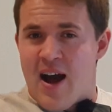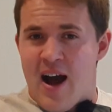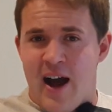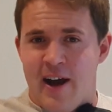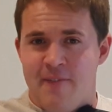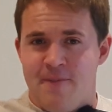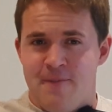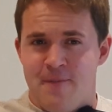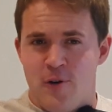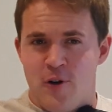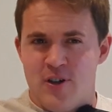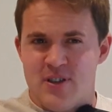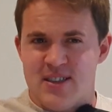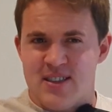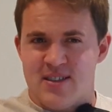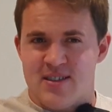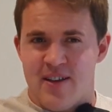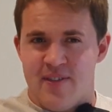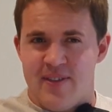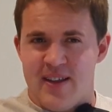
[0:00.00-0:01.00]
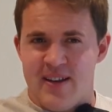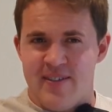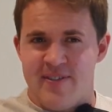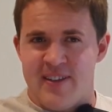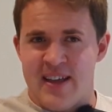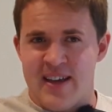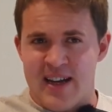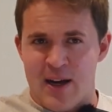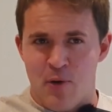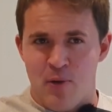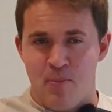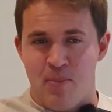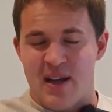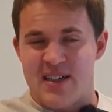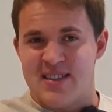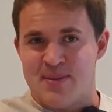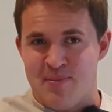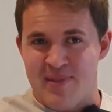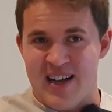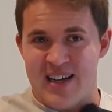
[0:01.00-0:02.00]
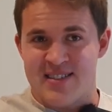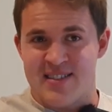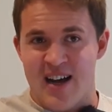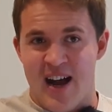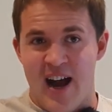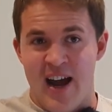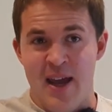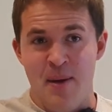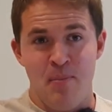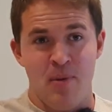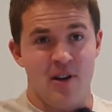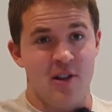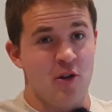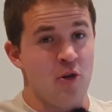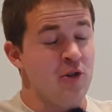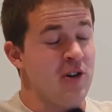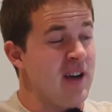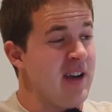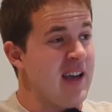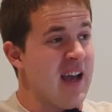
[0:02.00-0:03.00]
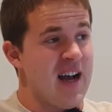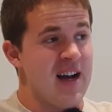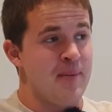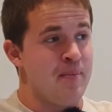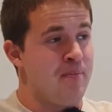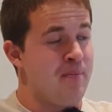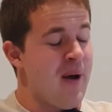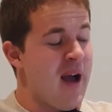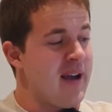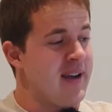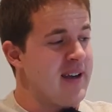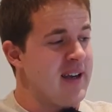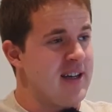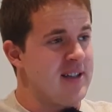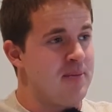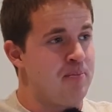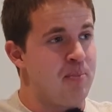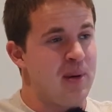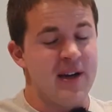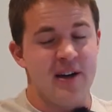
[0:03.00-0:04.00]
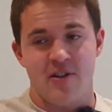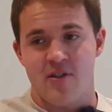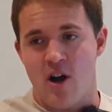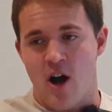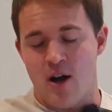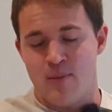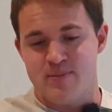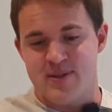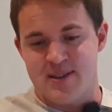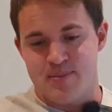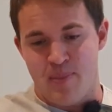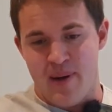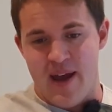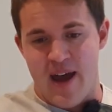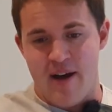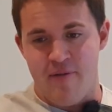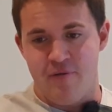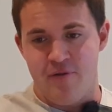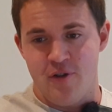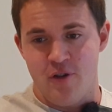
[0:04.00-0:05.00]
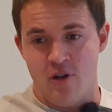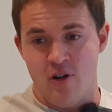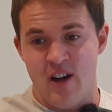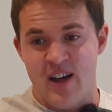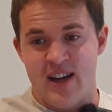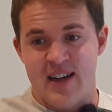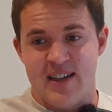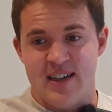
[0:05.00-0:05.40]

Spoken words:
I first didn't think I would place him that high, but looking back at bigger comps by Hafthor,